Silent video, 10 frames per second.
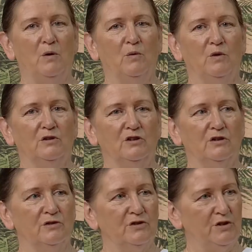What
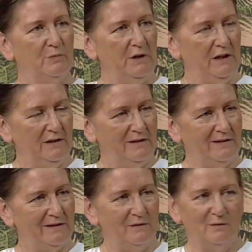God
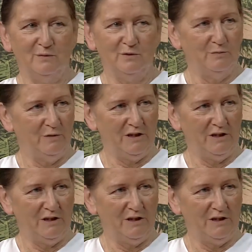speaks would